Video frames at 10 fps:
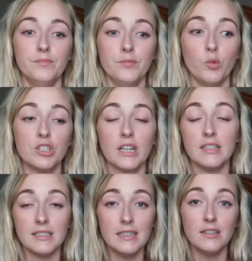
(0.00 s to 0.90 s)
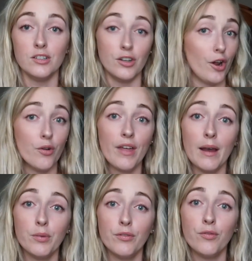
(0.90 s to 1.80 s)
Which I did know
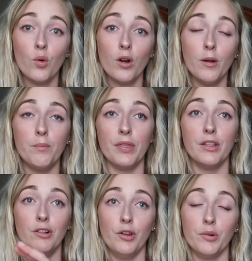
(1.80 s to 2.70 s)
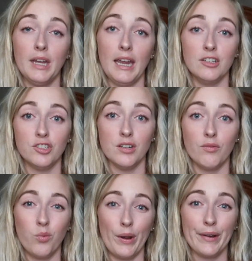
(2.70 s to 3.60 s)
that before, but the location
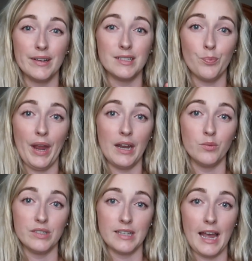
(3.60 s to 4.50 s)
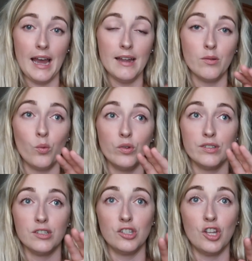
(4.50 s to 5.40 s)
of where his pain was at
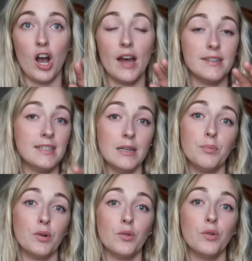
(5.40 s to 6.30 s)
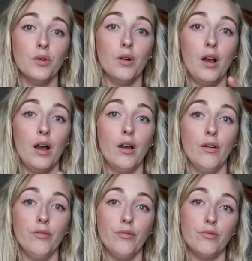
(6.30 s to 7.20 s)
was not typical
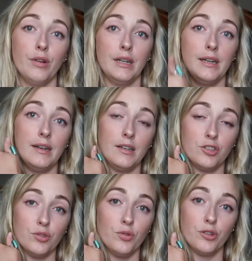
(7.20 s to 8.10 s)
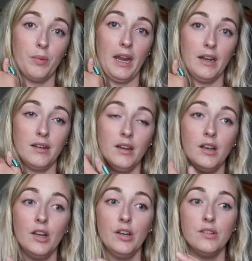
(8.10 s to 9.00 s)
of radiating shoulder pain.
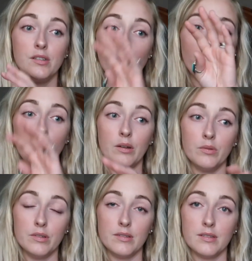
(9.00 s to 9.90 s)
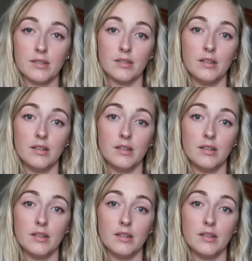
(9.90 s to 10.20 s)
So it was